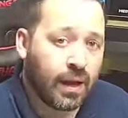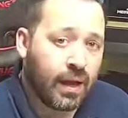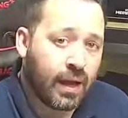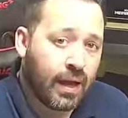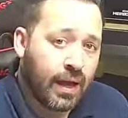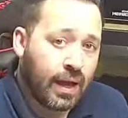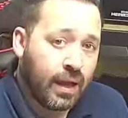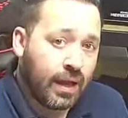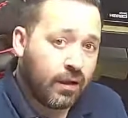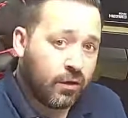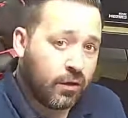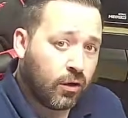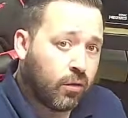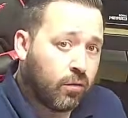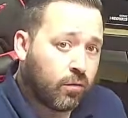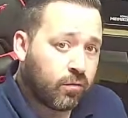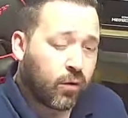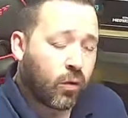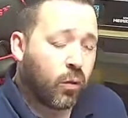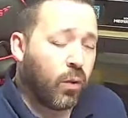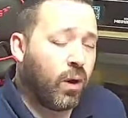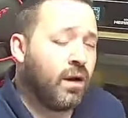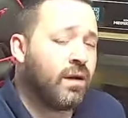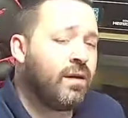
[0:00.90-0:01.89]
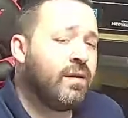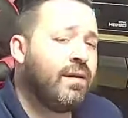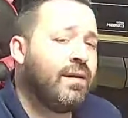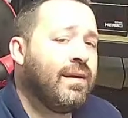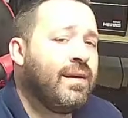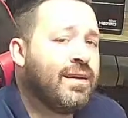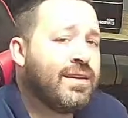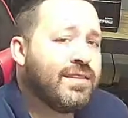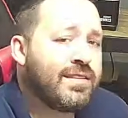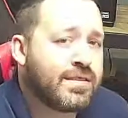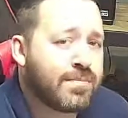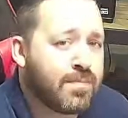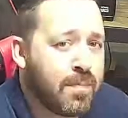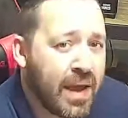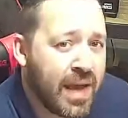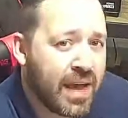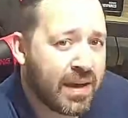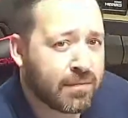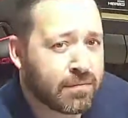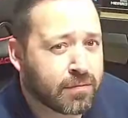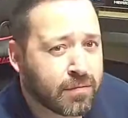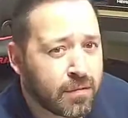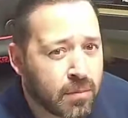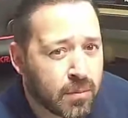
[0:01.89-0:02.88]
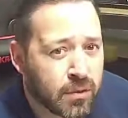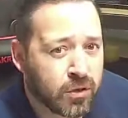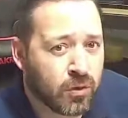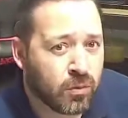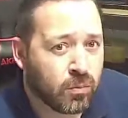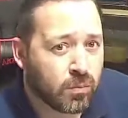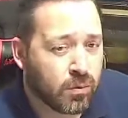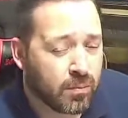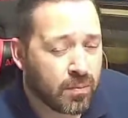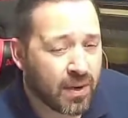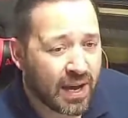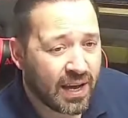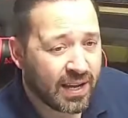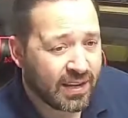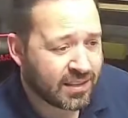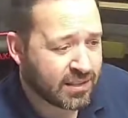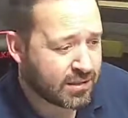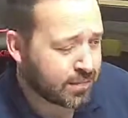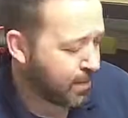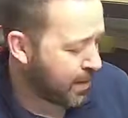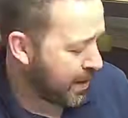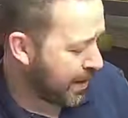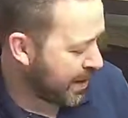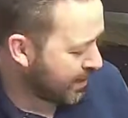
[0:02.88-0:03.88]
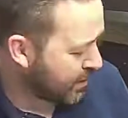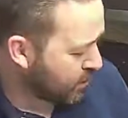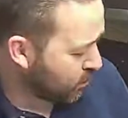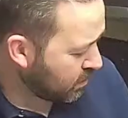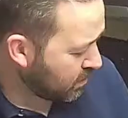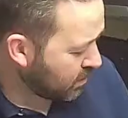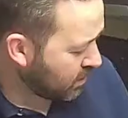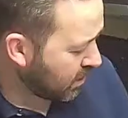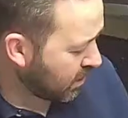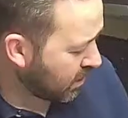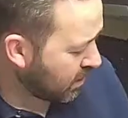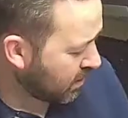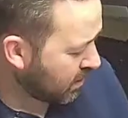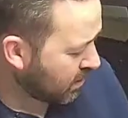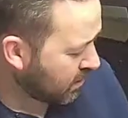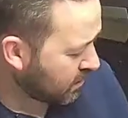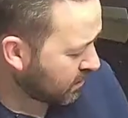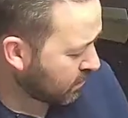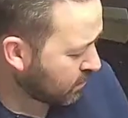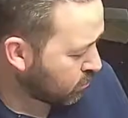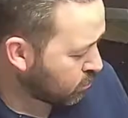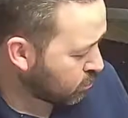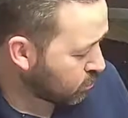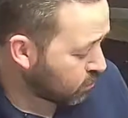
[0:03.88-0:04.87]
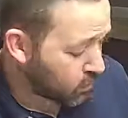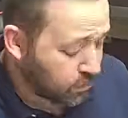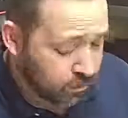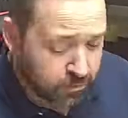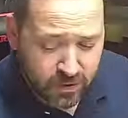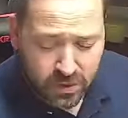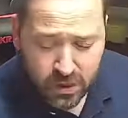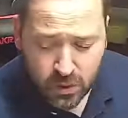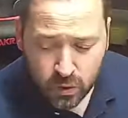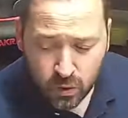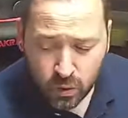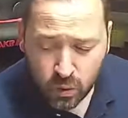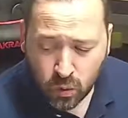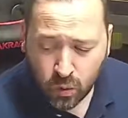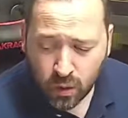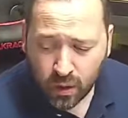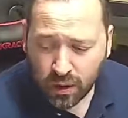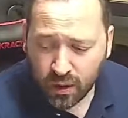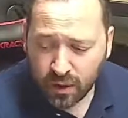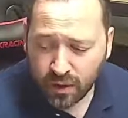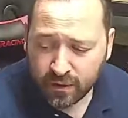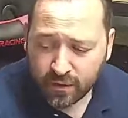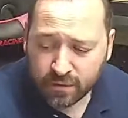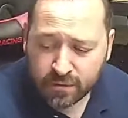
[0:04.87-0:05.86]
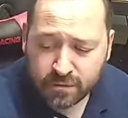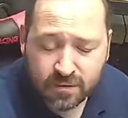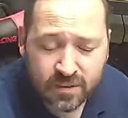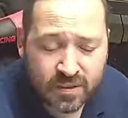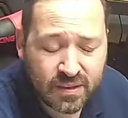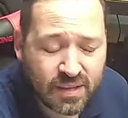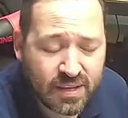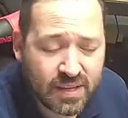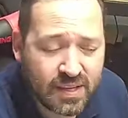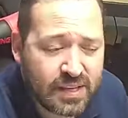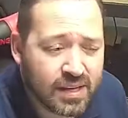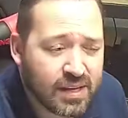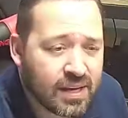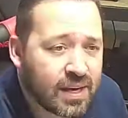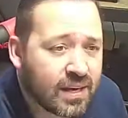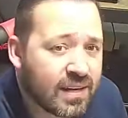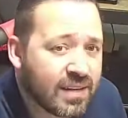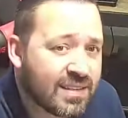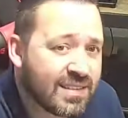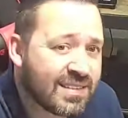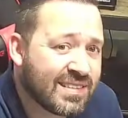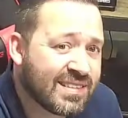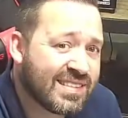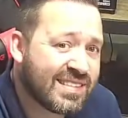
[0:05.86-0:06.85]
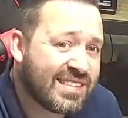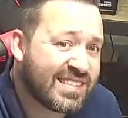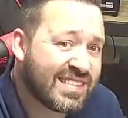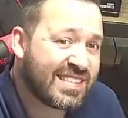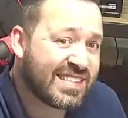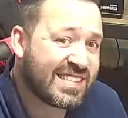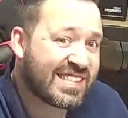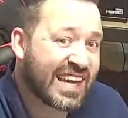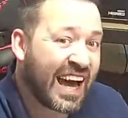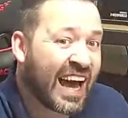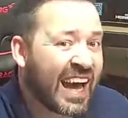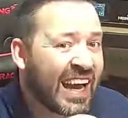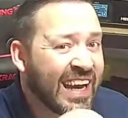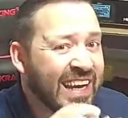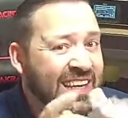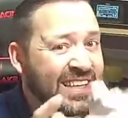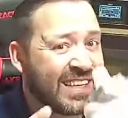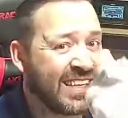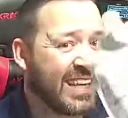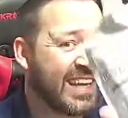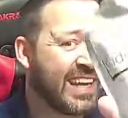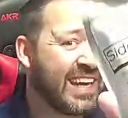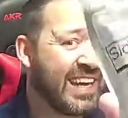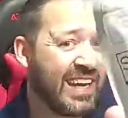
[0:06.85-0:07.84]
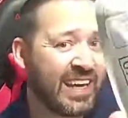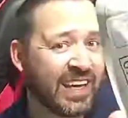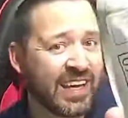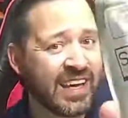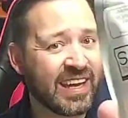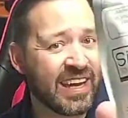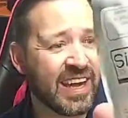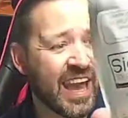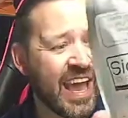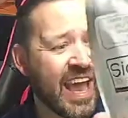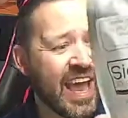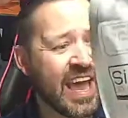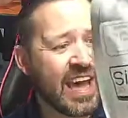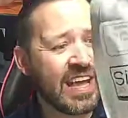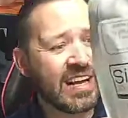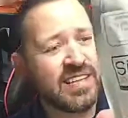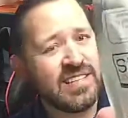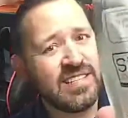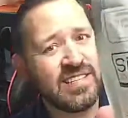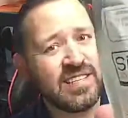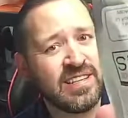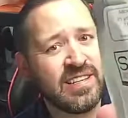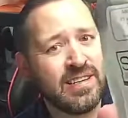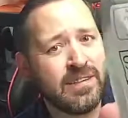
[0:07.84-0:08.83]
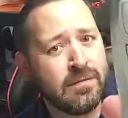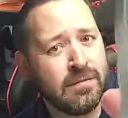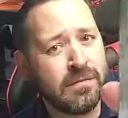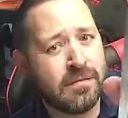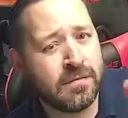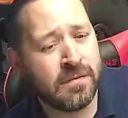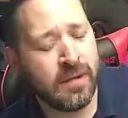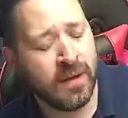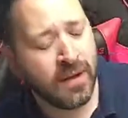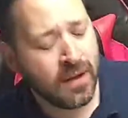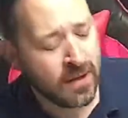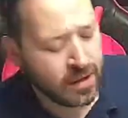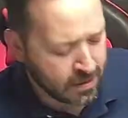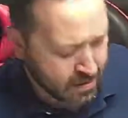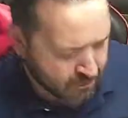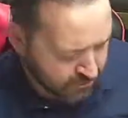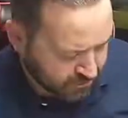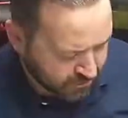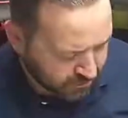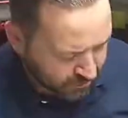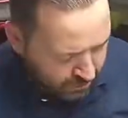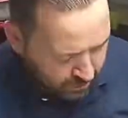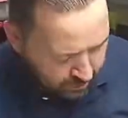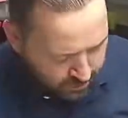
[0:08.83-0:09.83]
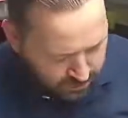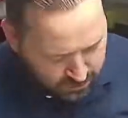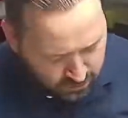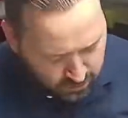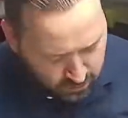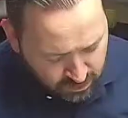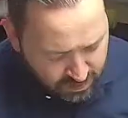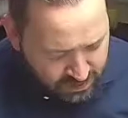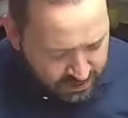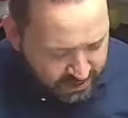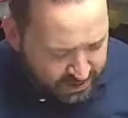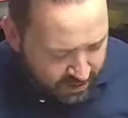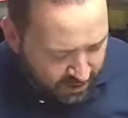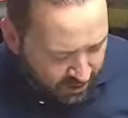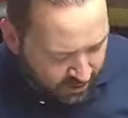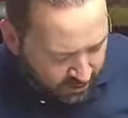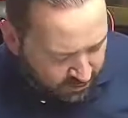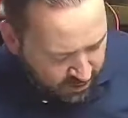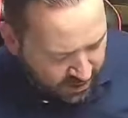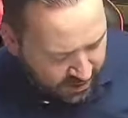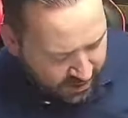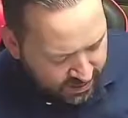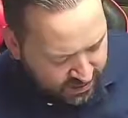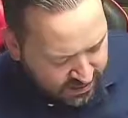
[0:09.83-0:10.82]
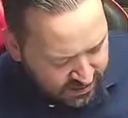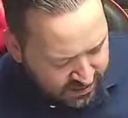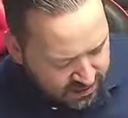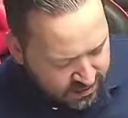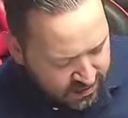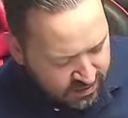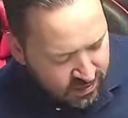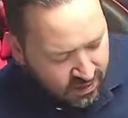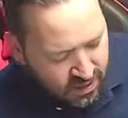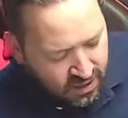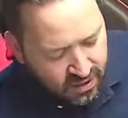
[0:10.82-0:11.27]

Hello everyone, it's Matt from Akuma Mods, back with our review of the Sidekick Additive from 3DRS.